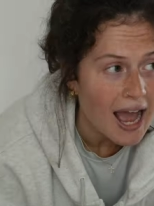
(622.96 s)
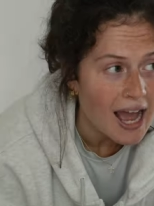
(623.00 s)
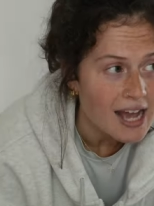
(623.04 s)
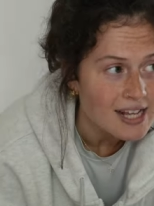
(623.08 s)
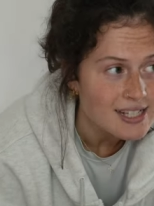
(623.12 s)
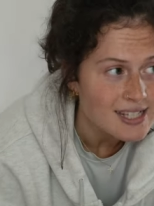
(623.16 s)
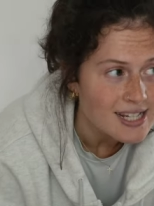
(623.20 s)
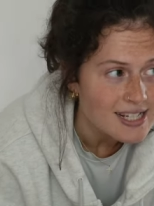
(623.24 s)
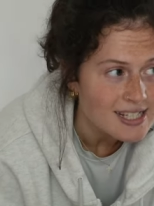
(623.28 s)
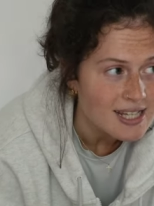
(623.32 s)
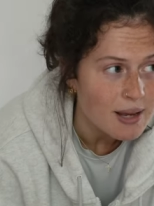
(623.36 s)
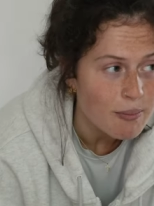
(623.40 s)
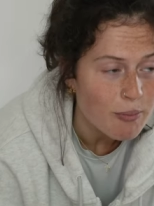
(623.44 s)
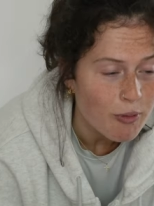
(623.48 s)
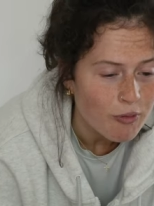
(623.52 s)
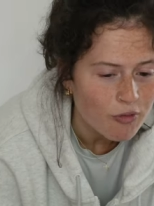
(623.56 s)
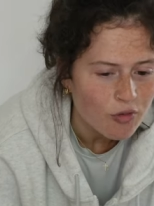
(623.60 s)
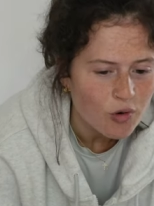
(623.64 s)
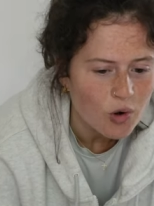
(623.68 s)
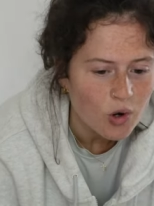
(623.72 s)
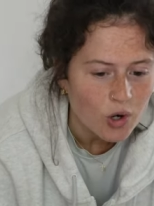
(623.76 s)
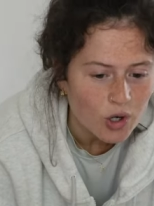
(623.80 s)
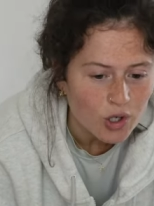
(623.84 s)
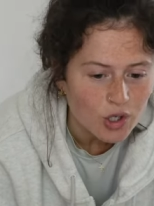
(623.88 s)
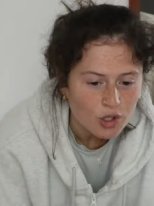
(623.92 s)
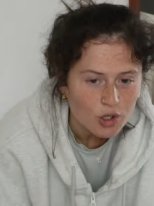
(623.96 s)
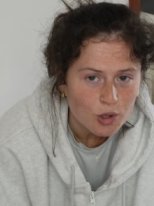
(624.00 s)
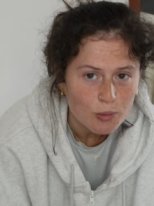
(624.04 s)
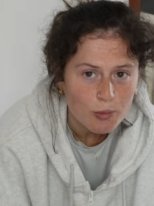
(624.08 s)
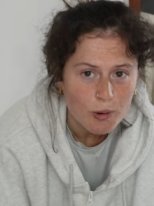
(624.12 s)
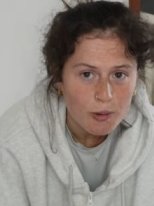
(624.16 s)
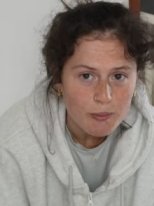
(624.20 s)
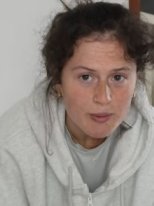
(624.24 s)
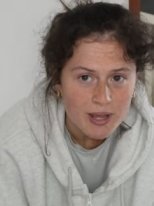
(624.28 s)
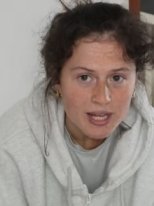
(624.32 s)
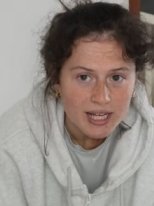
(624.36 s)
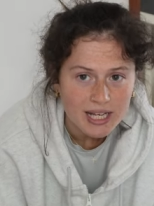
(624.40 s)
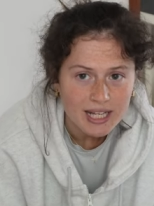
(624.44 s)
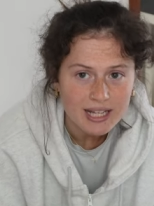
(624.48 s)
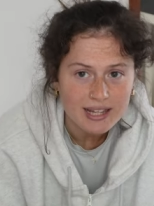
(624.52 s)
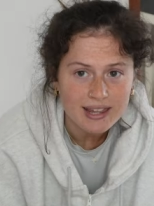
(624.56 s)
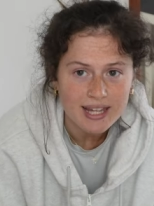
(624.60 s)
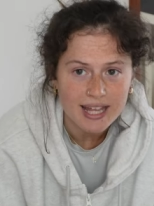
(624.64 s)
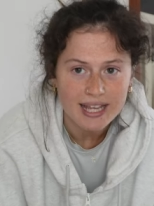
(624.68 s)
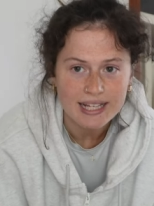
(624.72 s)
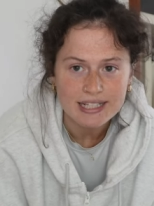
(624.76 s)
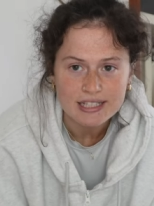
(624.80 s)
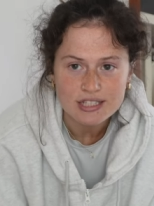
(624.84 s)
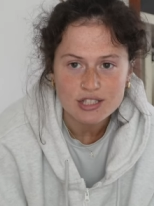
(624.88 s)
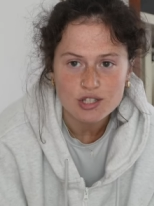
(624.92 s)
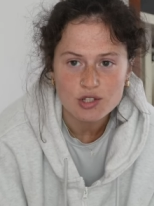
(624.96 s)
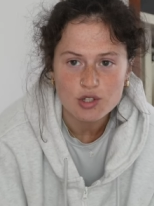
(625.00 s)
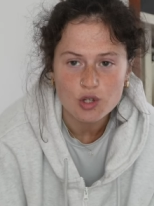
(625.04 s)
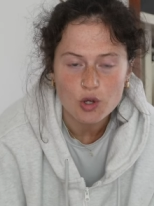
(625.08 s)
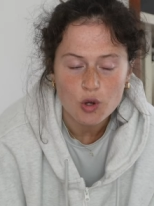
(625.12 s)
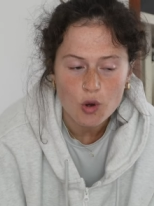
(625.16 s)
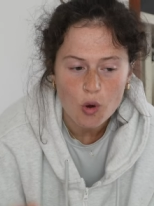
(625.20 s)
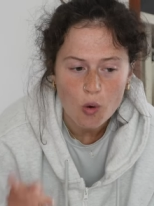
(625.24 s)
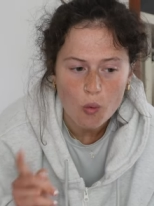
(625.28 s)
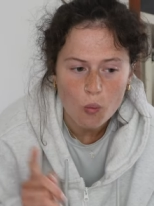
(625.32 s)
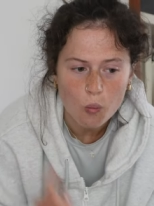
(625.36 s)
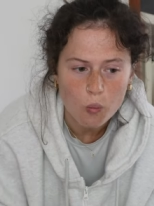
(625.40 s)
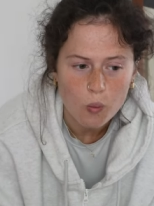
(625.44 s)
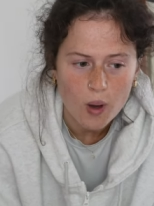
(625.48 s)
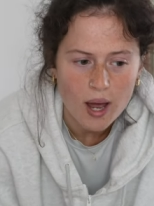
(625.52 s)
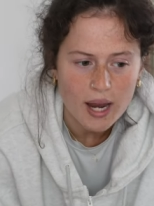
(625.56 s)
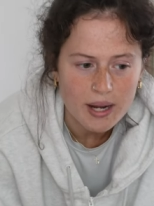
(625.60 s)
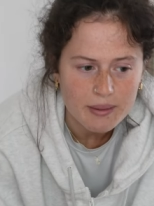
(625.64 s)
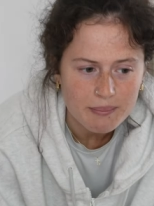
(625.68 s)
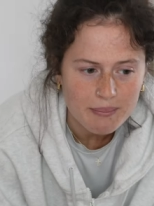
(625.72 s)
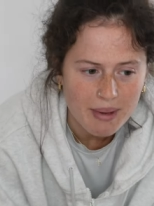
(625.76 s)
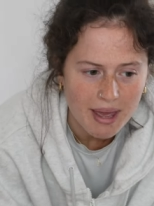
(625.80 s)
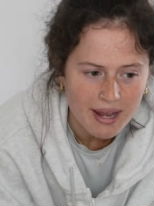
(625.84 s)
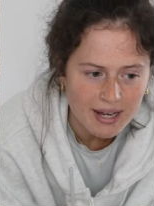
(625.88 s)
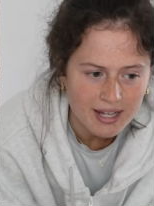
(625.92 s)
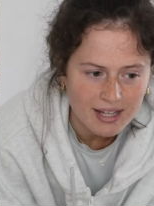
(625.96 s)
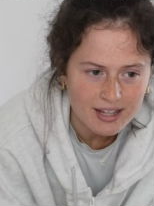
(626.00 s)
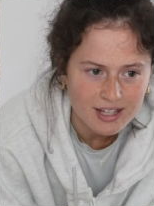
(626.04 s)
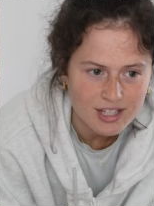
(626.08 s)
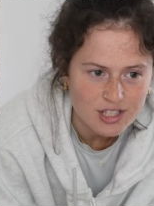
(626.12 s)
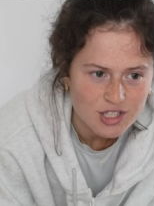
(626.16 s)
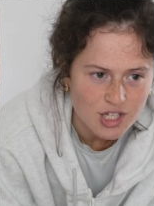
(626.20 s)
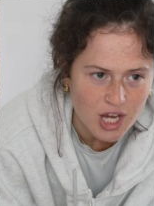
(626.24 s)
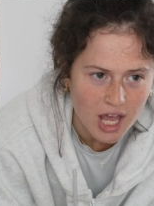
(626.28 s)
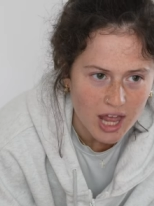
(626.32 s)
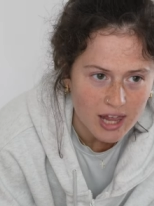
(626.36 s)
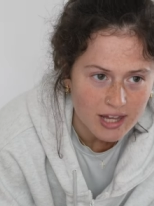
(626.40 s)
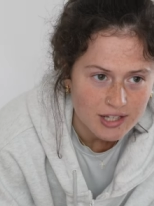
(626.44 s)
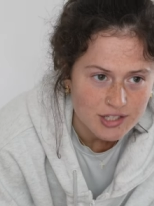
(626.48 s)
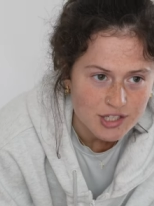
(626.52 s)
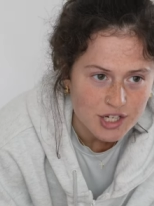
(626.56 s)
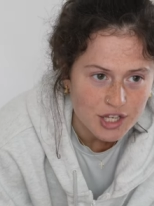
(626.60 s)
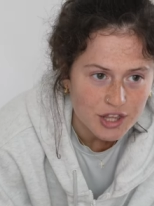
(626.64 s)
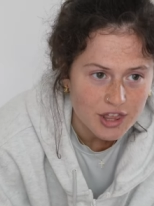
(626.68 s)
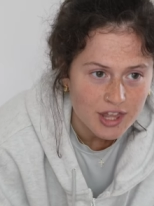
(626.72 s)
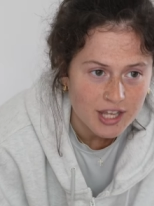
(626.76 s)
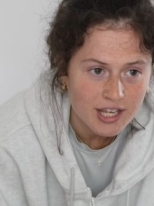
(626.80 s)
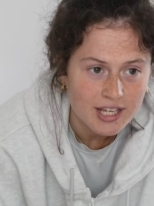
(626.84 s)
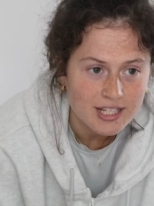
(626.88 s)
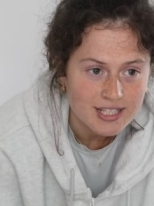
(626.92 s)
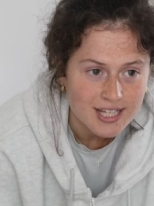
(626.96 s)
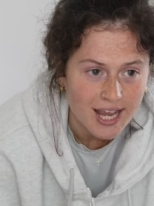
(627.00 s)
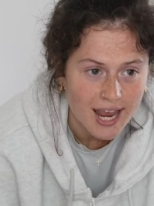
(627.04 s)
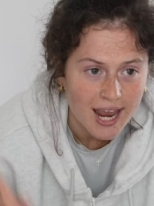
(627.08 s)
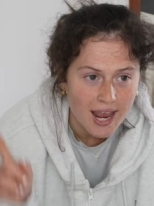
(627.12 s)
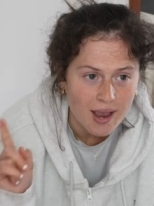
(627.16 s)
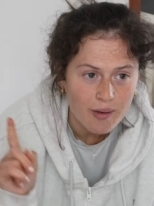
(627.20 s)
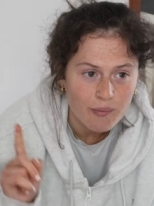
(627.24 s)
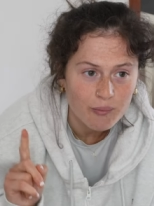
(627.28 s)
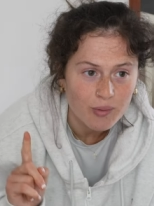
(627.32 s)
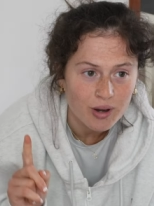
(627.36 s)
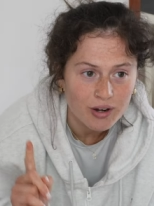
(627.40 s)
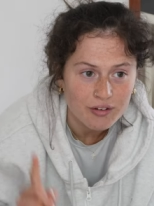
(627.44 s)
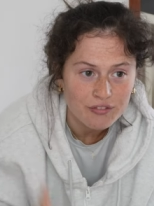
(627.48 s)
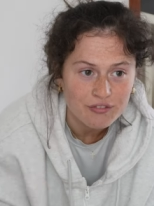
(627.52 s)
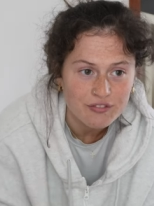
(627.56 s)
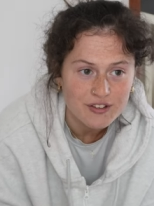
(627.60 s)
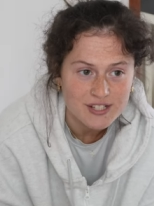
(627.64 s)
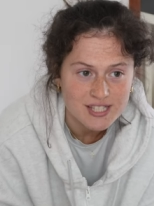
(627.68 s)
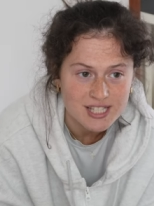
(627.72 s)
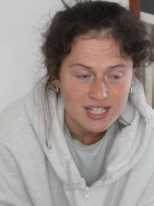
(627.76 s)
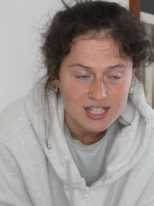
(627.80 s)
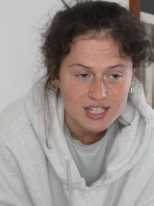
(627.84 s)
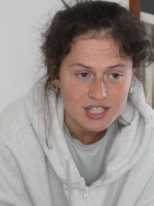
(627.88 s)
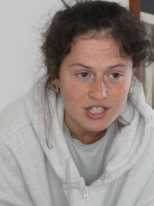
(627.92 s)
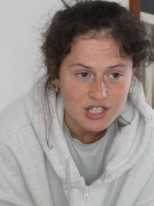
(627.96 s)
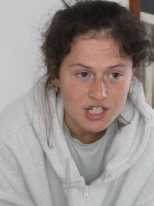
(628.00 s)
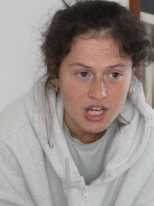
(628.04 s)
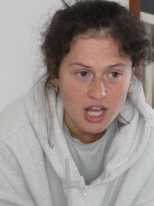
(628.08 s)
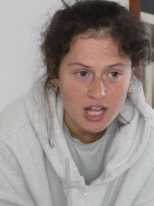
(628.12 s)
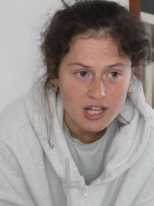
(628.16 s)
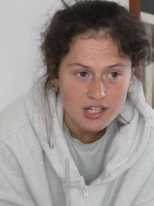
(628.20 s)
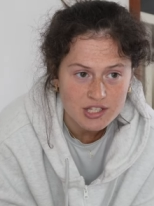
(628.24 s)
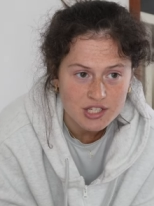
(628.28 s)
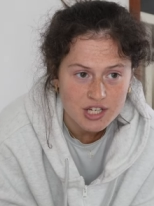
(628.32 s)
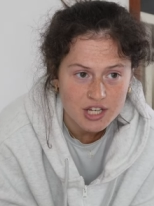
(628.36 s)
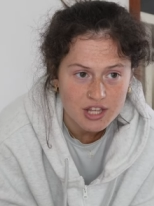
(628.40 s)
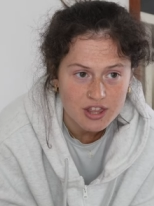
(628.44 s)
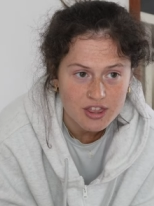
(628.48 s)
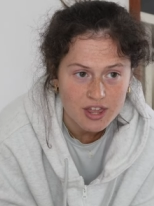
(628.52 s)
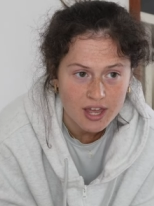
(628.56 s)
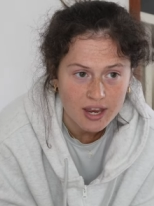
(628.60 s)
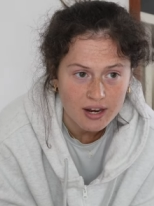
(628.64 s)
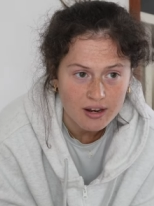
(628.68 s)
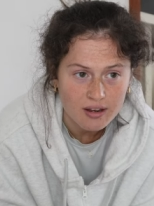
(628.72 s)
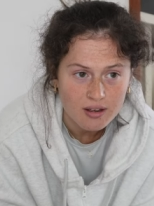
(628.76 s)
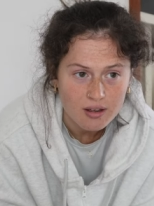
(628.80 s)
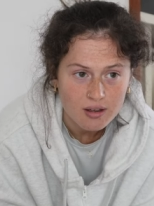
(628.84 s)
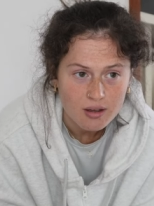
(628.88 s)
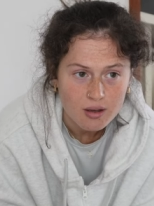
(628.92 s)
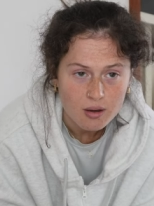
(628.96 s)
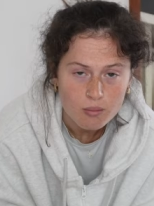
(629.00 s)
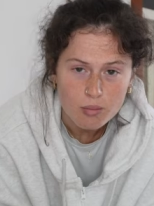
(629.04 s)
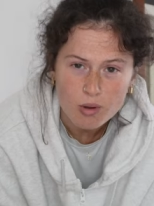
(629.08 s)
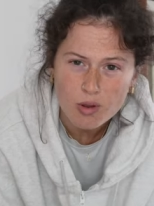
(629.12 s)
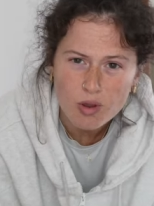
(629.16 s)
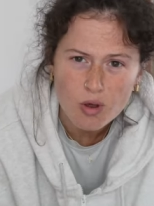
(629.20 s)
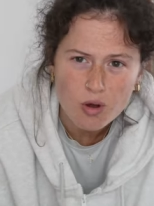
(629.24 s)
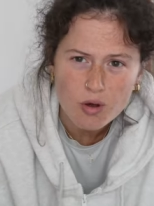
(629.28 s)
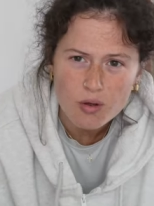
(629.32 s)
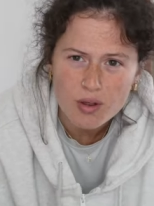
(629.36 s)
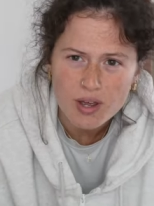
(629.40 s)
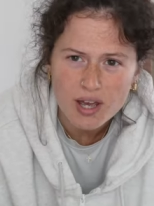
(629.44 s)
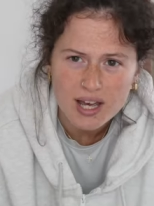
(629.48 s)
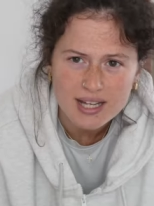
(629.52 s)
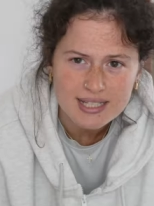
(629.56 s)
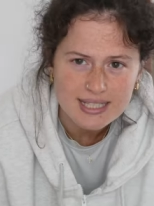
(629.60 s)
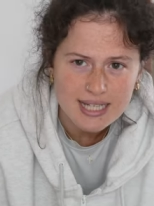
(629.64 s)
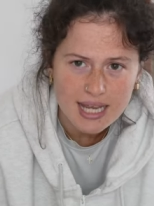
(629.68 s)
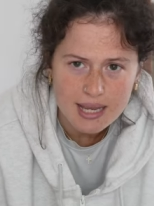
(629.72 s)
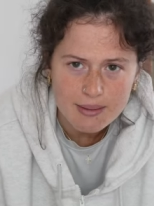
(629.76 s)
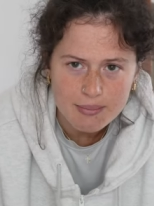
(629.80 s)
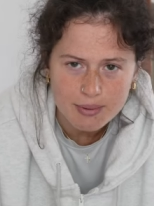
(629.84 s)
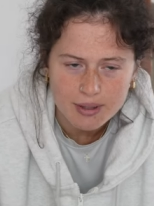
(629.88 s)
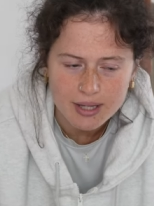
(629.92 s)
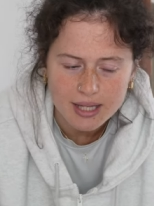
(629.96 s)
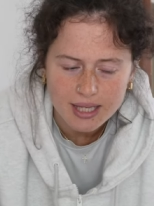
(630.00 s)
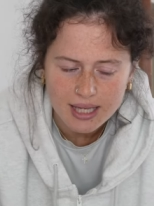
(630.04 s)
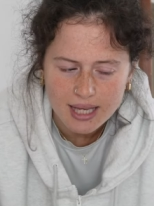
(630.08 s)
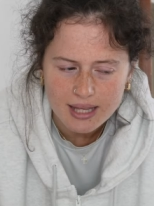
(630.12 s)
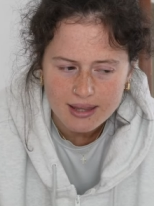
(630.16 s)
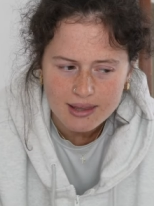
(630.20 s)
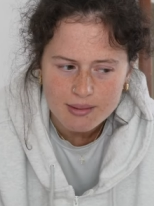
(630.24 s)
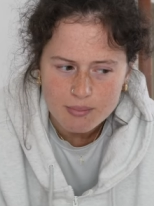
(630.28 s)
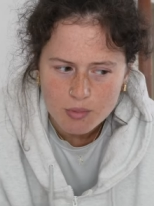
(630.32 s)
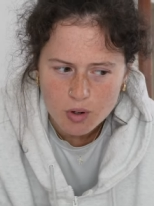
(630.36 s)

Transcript: as I said before, Huberman likes to do one mentally challenging thing a day and one physically challenging thing. Well, not a day, but like in the